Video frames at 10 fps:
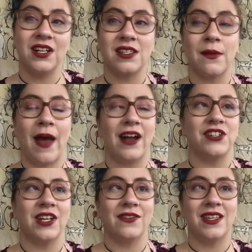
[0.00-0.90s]
because the
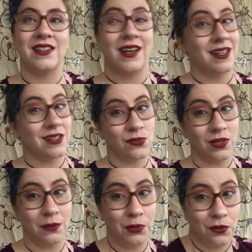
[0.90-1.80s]
packaging for these guys is
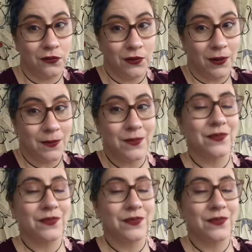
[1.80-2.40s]
really beautiful.